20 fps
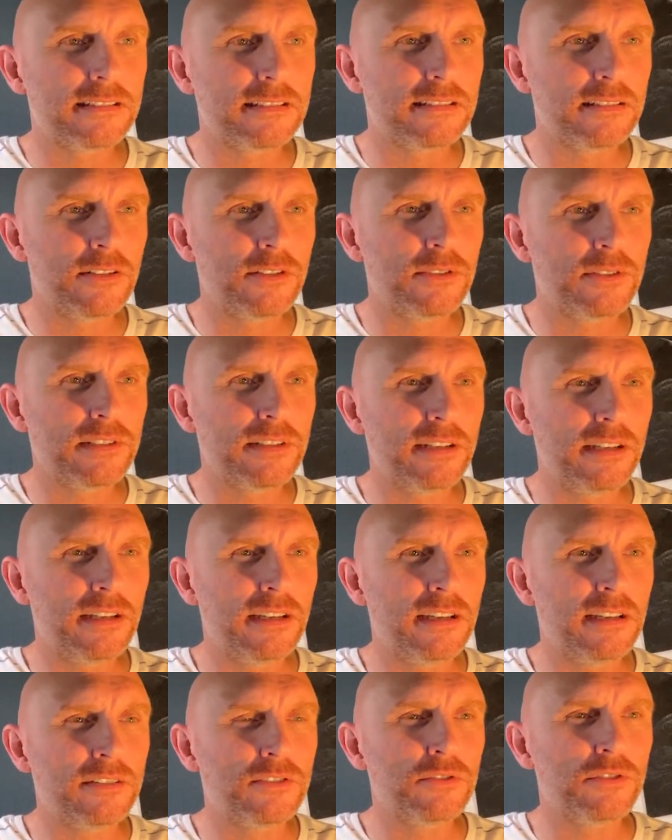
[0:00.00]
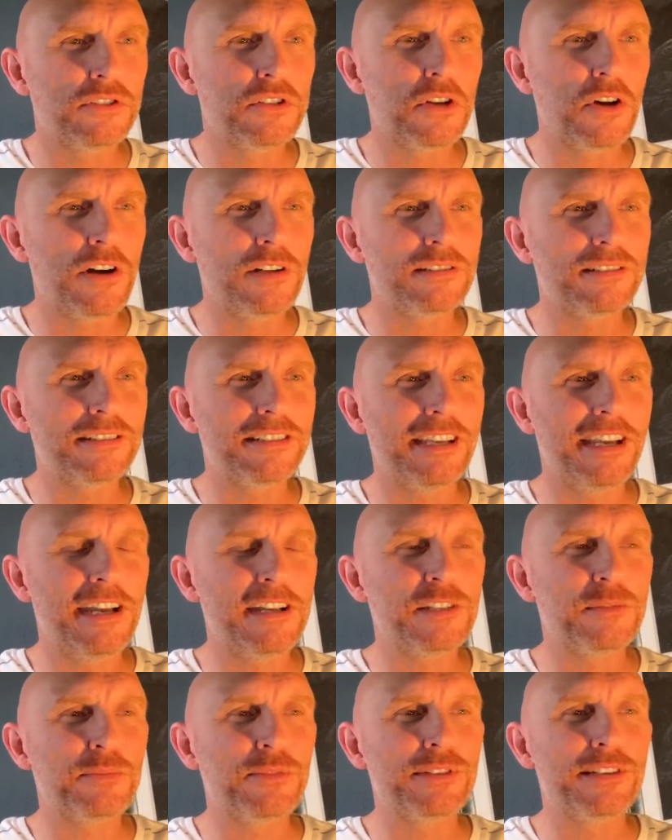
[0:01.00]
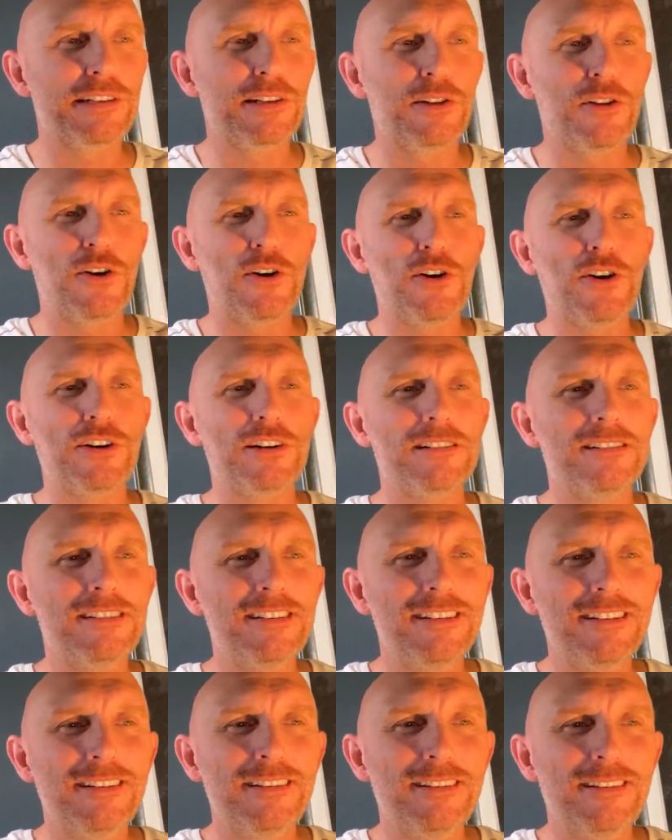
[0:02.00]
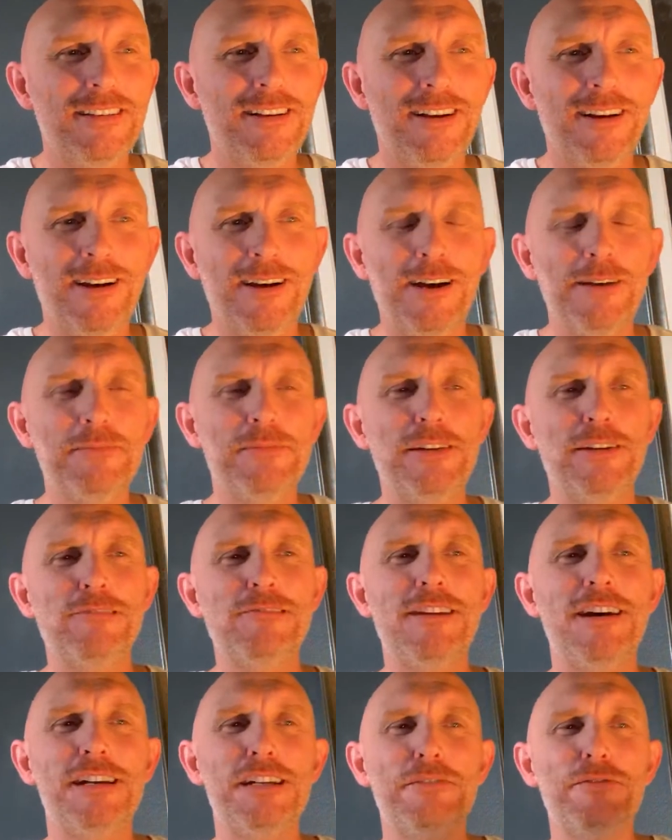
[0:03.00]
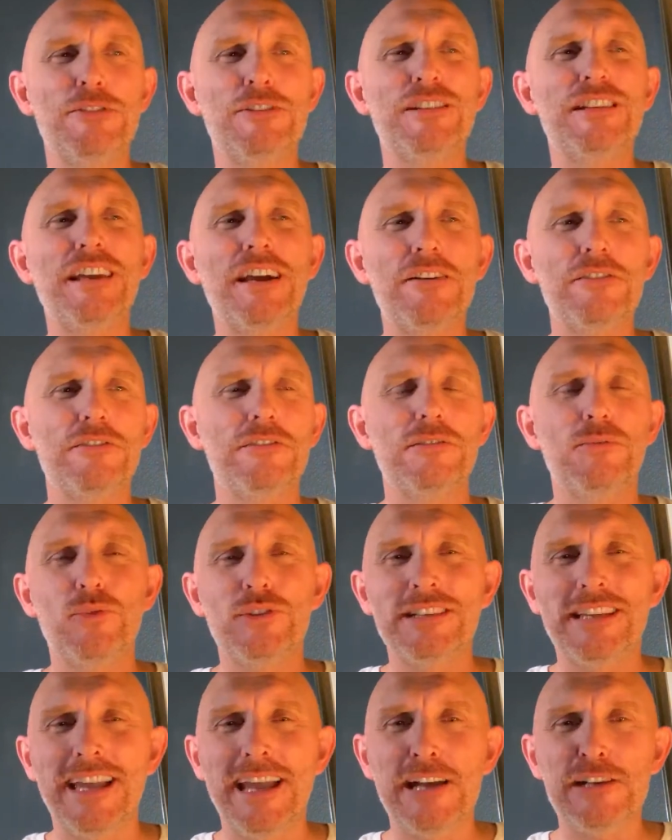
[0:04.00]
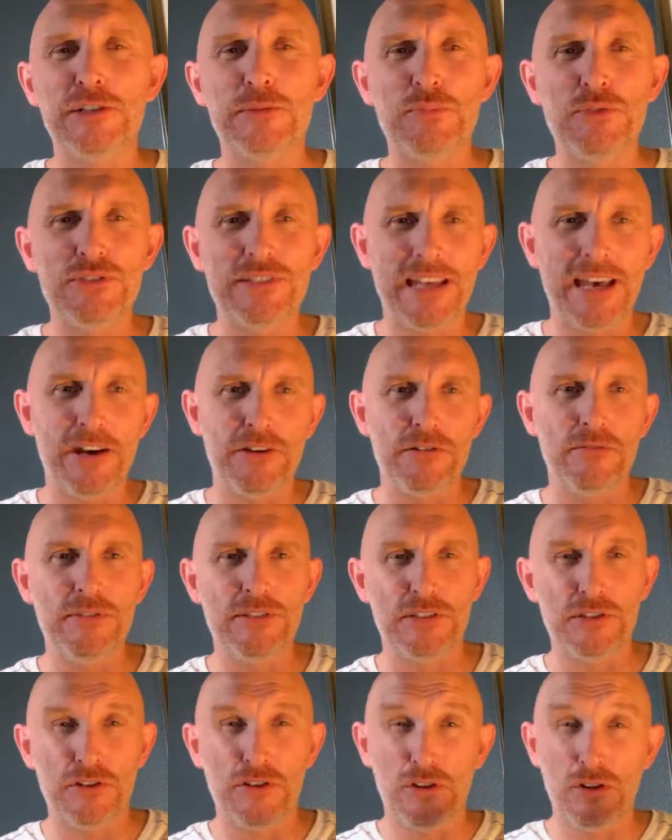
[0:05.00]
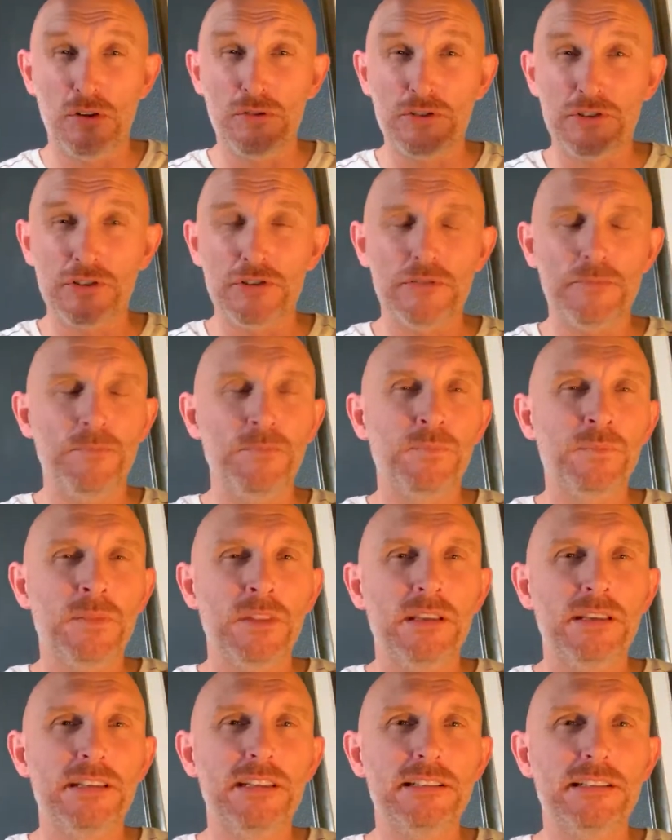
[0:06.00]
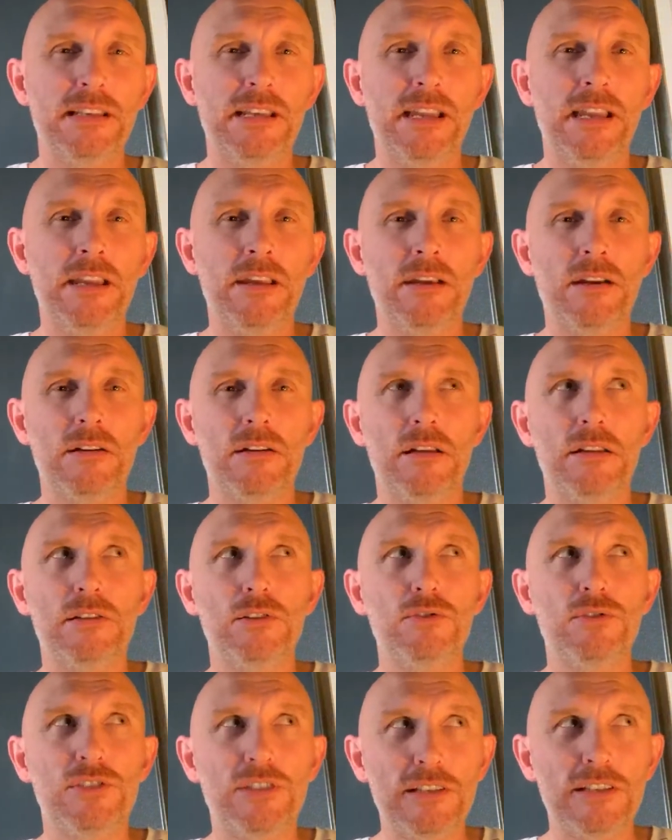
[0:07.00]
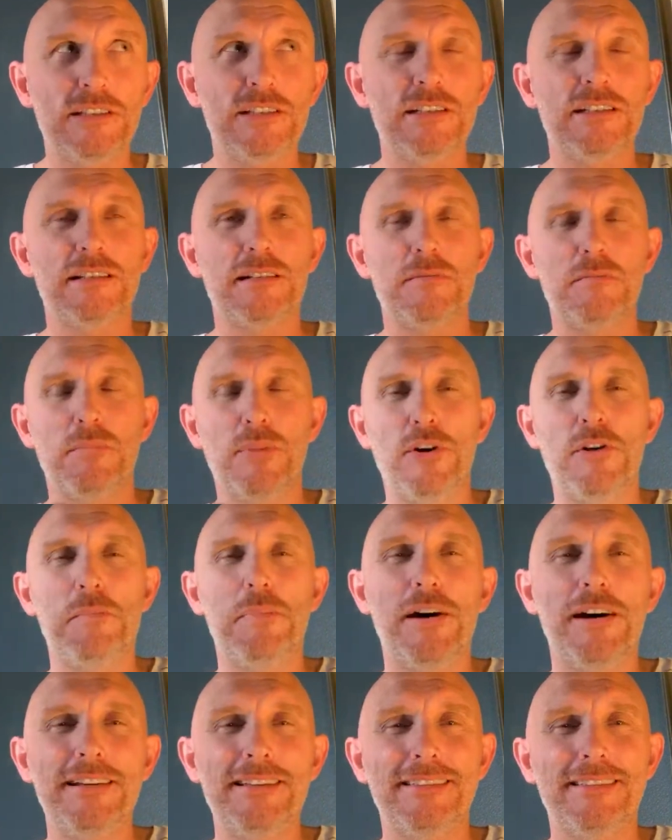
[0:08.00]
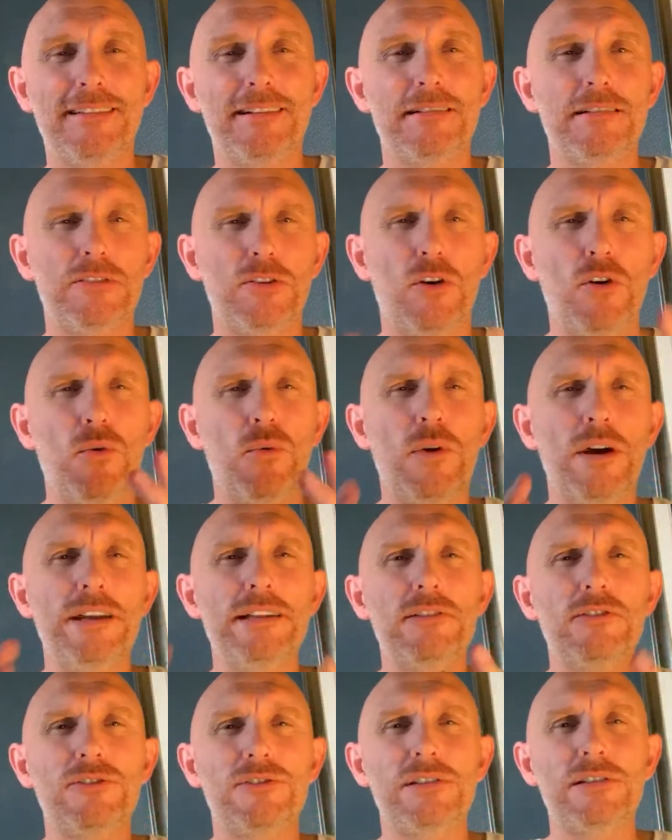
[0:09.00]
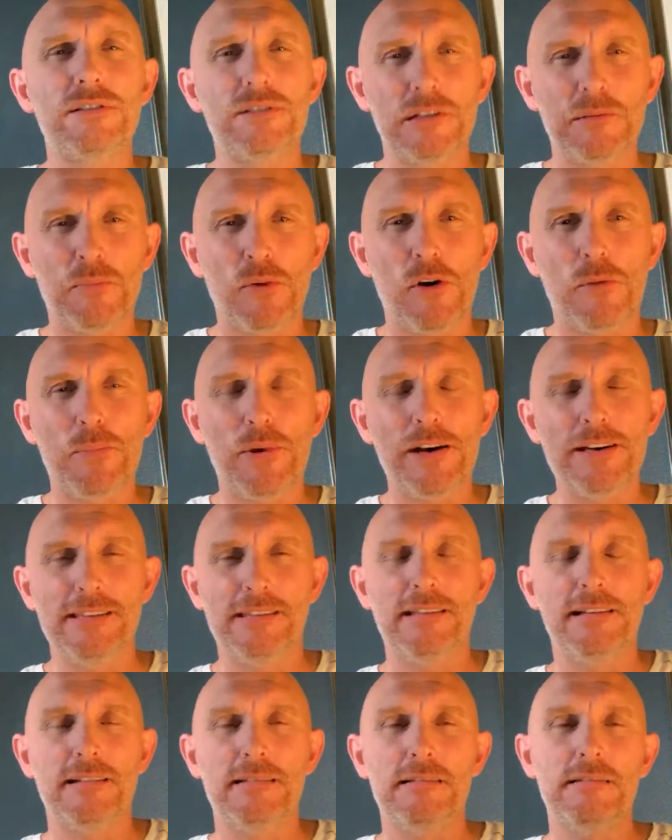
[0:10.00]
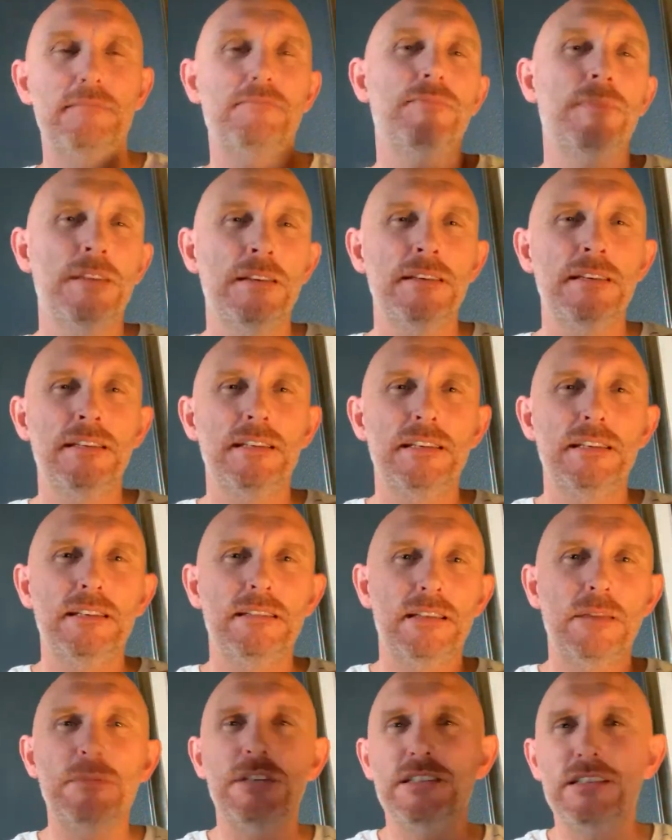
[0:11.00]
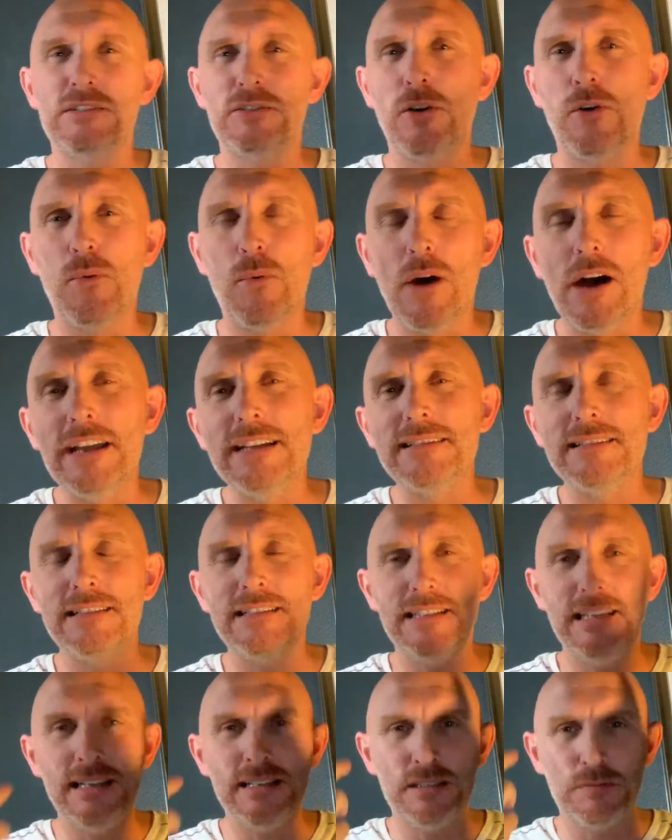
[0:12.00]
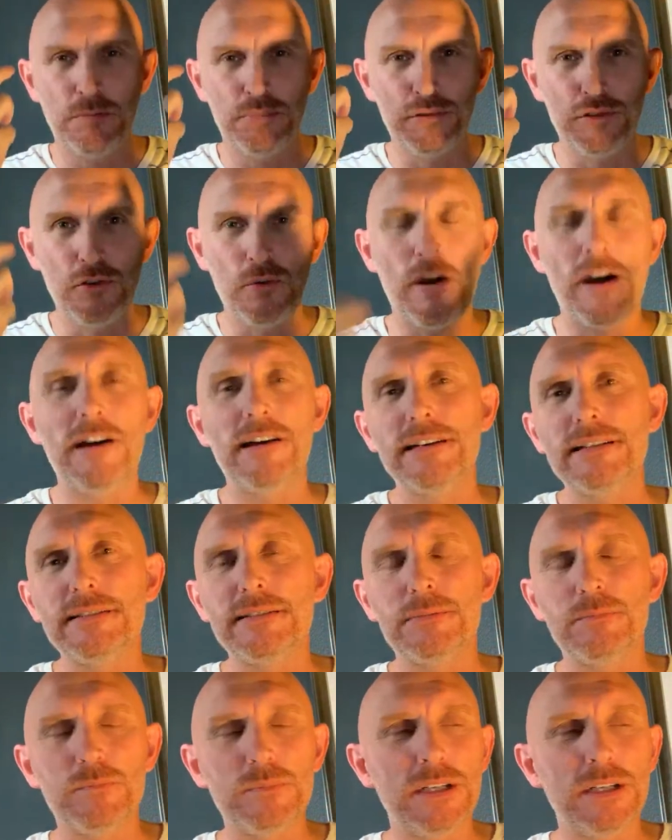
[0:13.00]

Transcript: Okay. Do the dogs and Casper get along? They're not ever together. When Casper's out of his enclosure, he's a leucistic ball python, an all-white leucistic ball python. That means he's all white and he has blue eyes.